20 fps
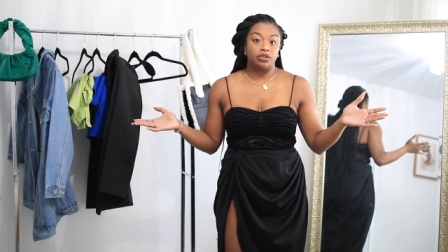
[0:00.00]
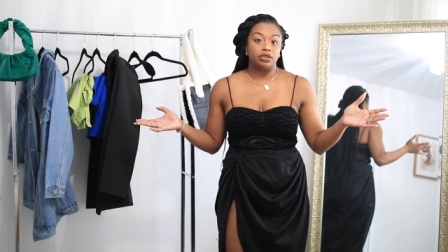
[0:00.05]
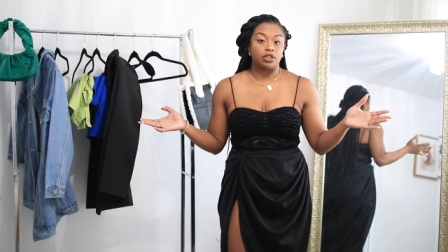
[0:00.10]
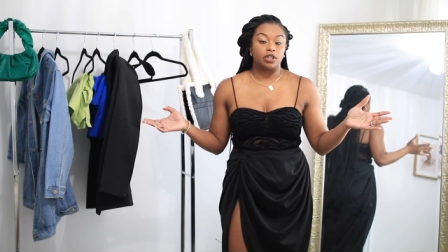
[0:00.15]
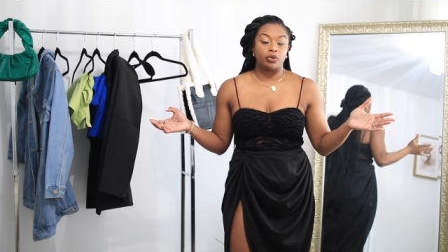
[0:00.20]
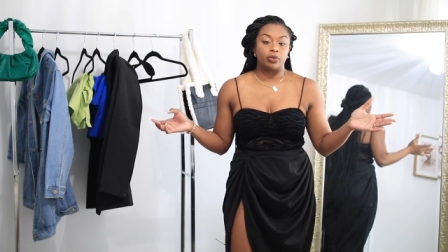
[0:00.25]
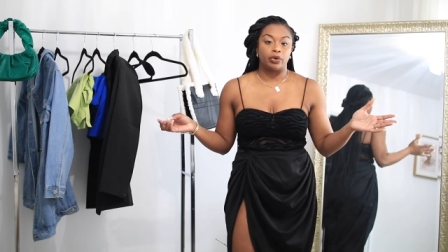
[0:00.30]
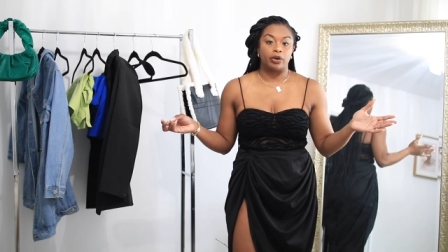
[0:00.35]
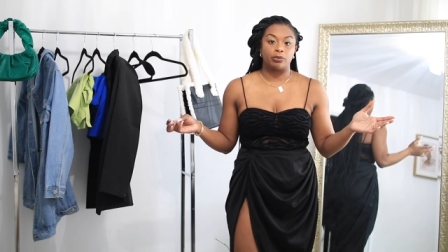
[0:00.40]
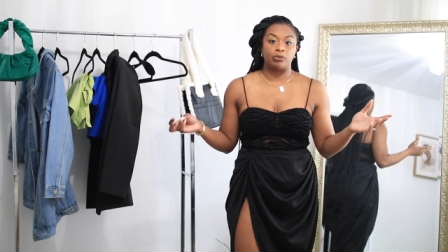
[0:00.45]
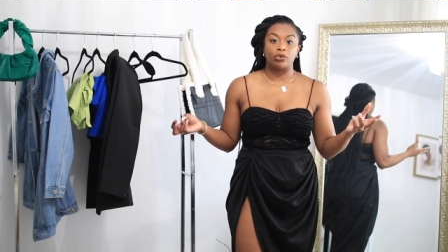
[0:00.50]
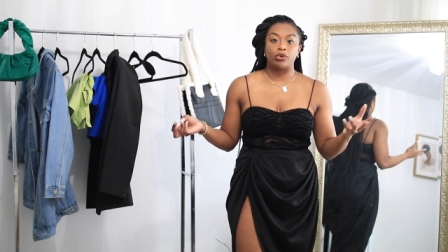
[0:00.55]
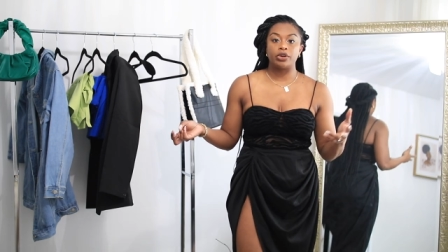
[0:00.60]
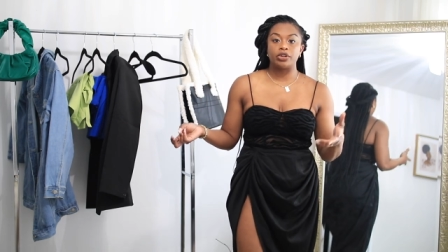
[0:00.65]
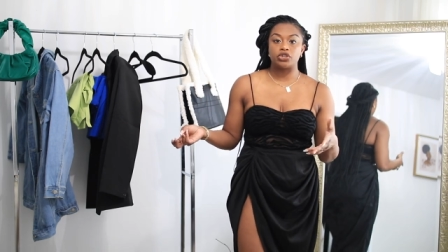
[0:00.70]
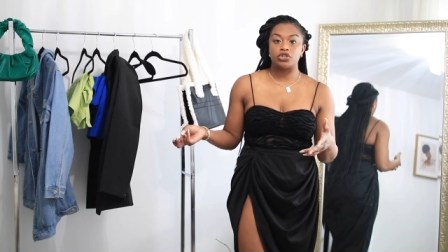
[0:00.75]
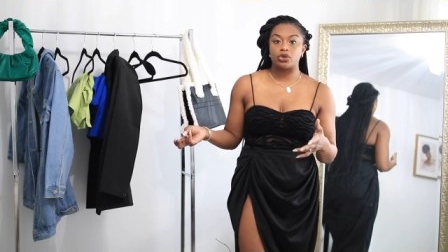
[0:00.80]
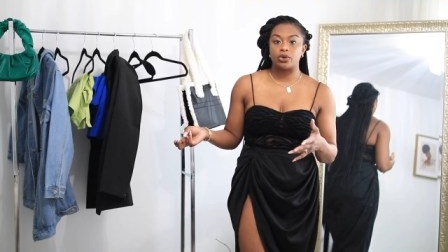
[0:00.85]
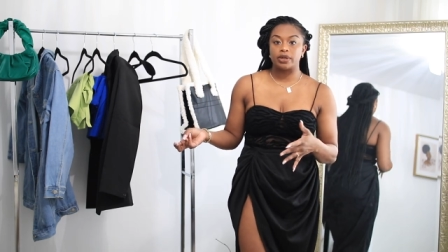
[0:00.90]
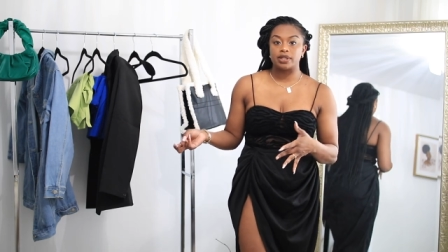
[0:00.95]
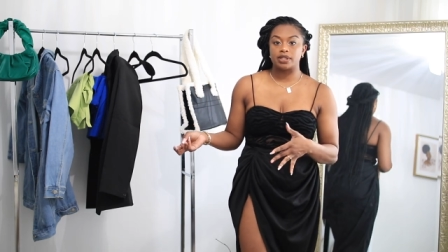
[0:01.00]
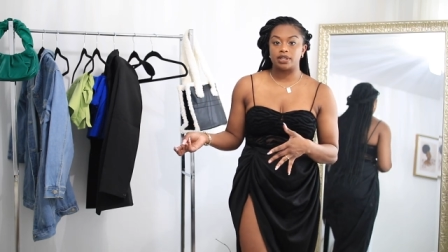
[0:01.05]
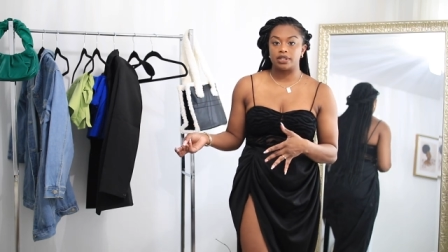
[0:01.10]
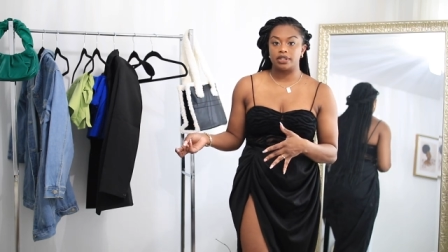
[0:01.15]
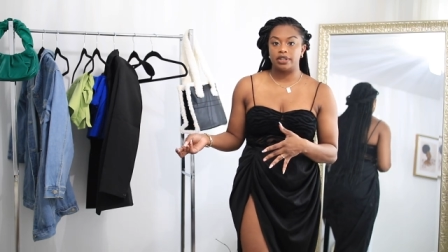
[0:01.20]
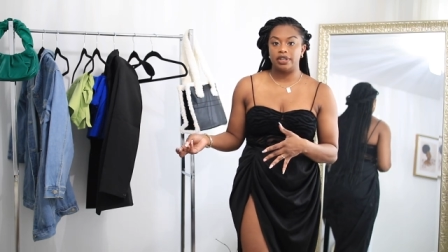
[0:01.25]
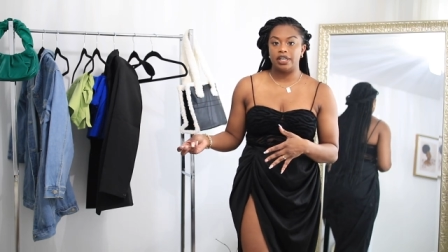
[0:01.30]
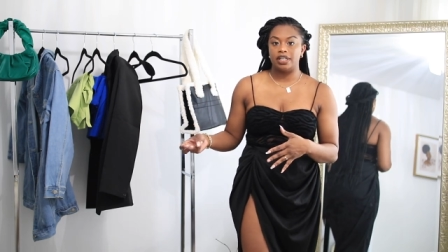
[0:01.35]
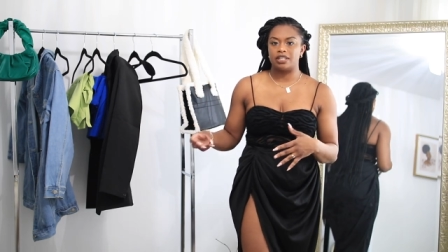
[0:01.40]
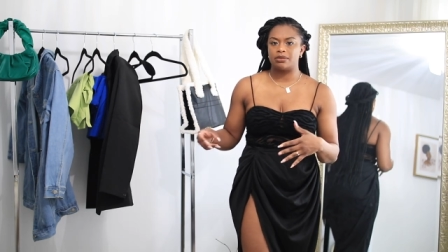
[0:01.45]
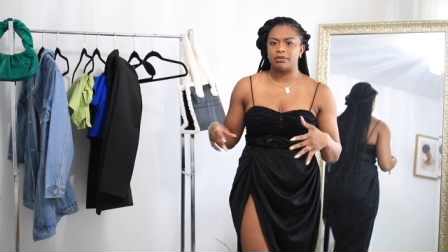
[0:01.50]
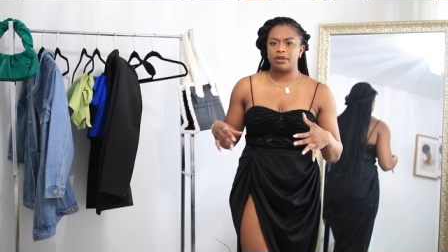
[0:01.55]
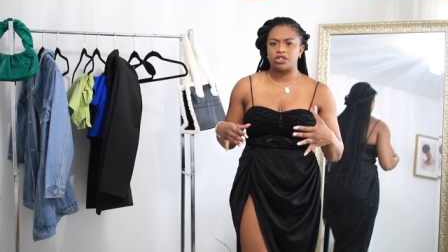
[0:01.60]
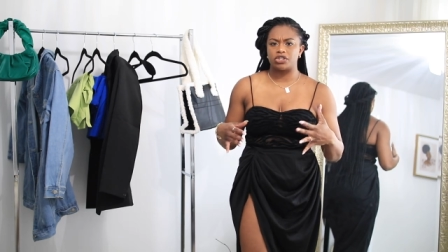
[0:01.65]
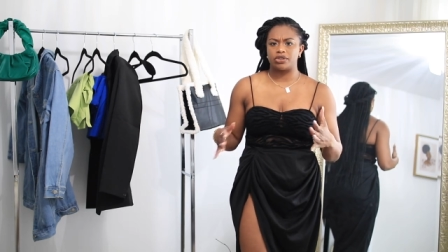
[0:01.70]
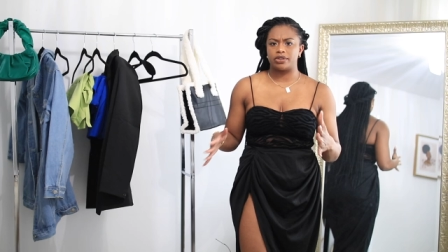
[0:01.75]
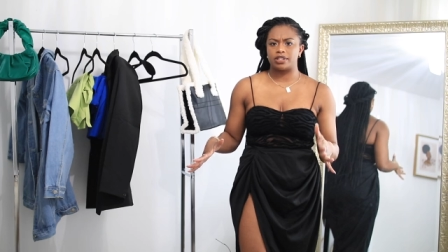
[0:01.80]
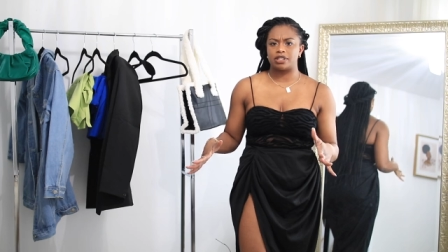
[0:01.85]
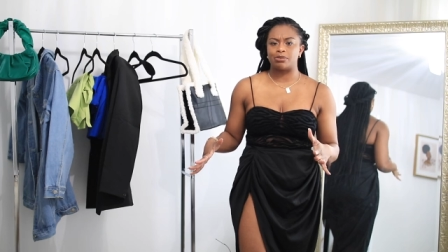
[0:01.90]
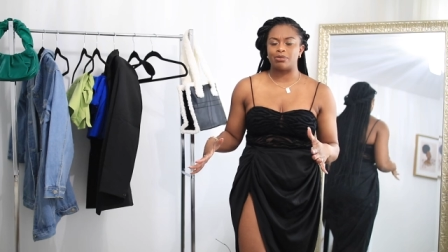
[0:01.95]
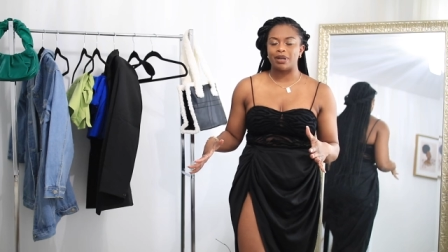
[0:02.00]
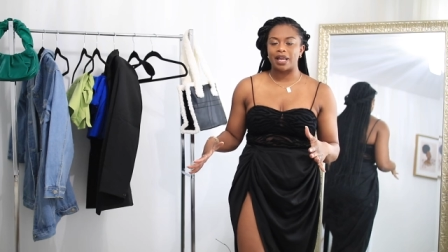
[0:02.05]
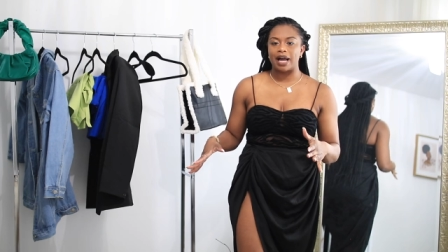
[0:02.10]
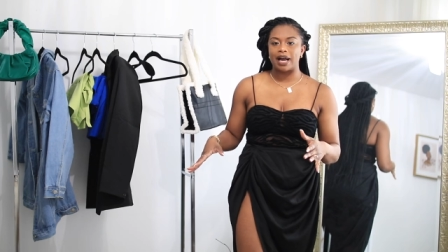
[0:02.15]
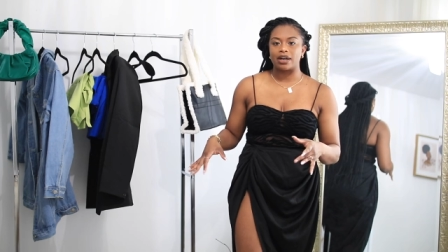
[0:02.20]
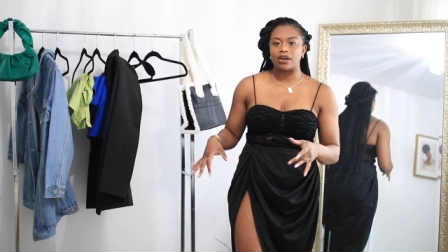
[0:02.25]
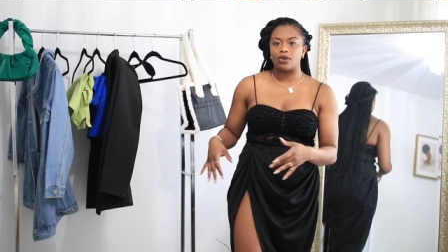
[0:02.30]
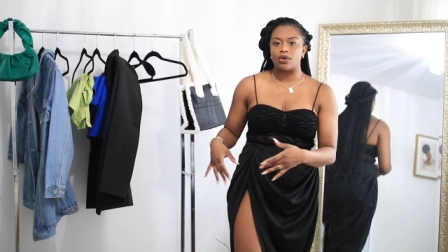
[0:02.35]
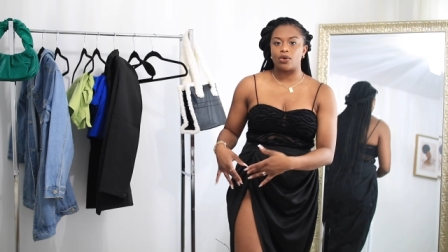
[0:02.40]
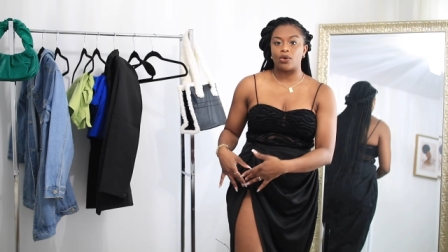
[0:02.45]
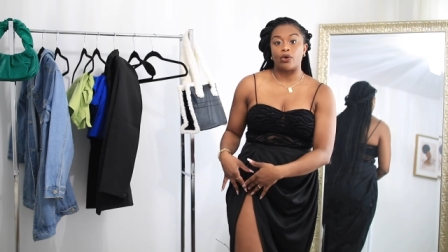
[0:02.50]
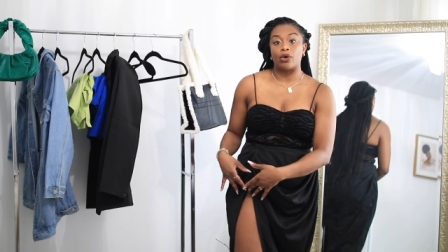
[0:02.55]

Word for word: you can wear boy shorts underneath, make sure it's black